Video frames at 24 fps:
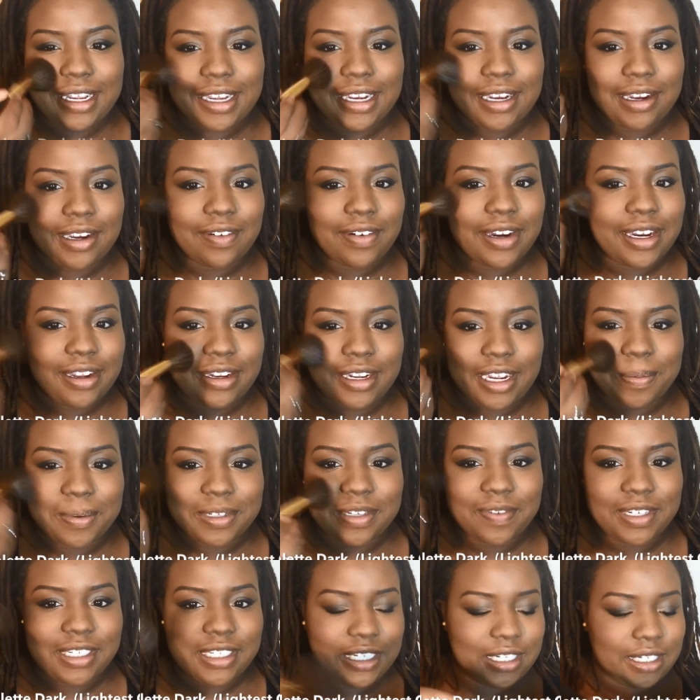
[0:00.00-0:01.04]
For blush, I'm
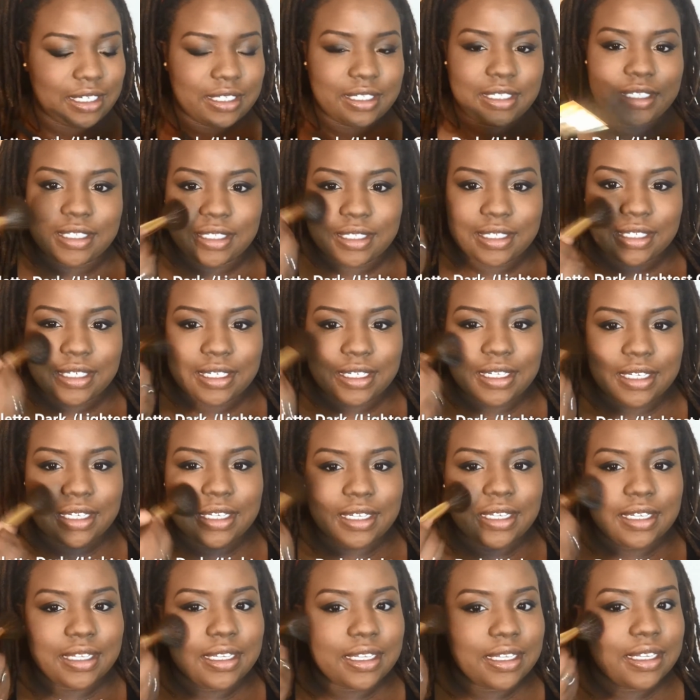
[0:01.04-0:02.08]
using a light pink
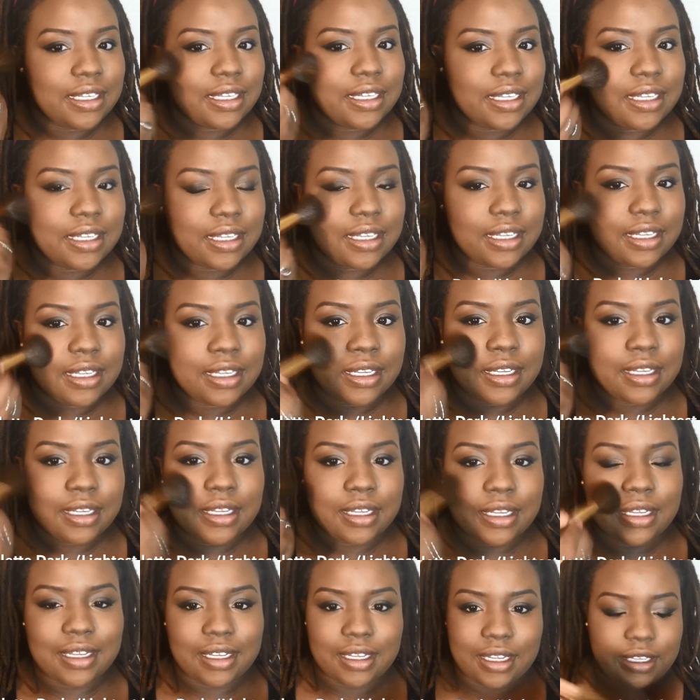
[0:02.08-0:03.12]
color just to add some
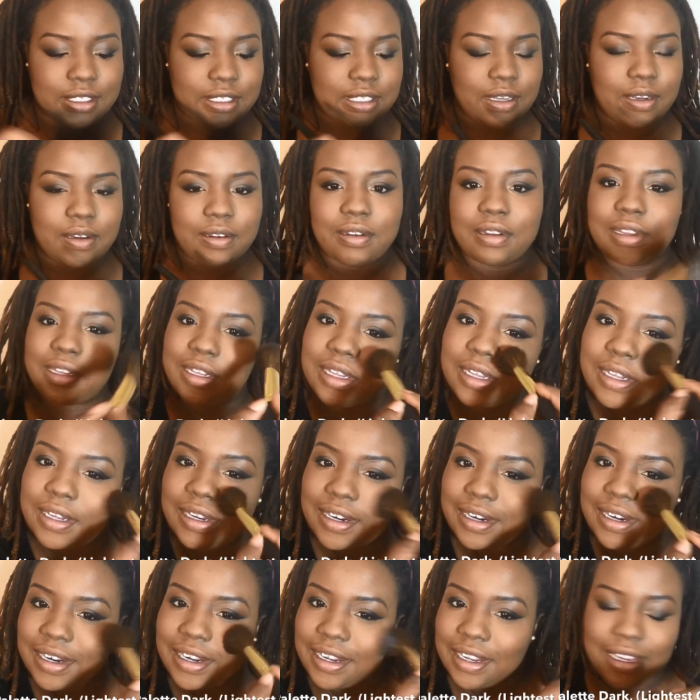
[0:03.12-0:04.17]
life and some color
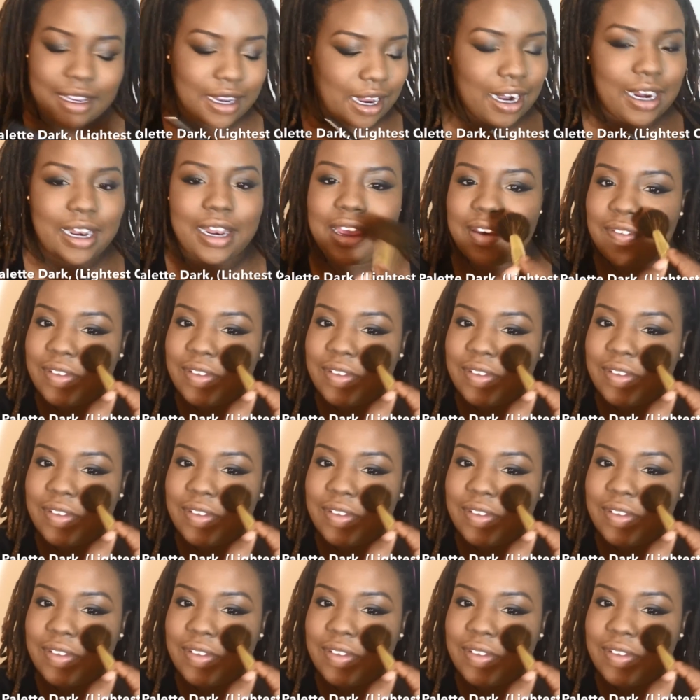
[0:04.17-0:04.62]
back into my